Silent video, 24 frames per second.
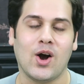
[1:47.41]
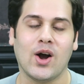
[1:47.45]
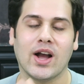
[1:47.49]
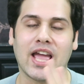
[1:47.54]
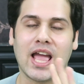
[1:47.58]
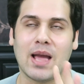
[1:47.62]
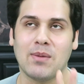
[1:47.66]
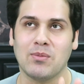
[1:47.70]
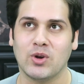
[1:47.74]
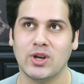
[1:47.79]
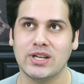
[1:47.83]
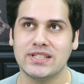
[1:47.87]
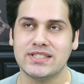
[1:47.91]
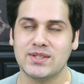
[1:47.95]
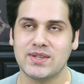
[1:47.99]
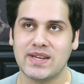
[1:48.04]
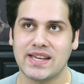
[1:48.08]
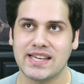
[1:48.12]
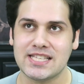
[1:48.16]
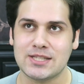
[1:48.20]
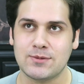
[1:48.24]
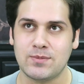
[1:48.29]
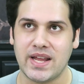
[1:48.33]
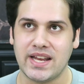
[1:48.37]
Okay, I'm going to
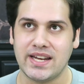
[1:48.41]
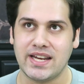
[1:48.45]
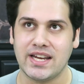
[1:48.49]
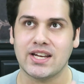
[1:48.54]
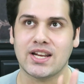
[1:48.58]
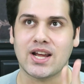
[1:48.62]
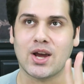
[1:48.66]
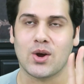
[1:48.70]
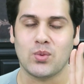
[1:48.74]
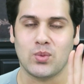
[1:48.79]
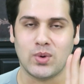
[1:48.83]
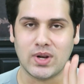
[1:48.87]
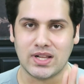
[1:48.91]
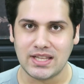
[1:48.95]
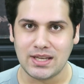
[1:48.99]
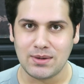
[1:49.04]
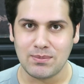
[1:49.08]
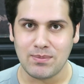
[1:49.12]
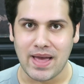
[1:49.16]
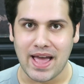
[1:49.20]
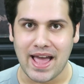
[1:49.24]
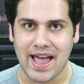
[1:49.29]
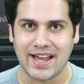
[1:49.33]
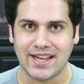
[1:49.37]
explain it
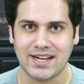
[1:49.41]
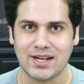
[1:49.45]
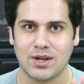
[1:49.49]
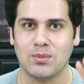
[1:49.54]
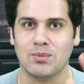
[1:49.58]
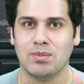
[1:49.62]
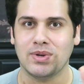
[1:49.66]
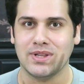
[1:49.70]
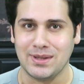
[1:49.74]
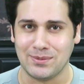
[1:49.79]
really bad,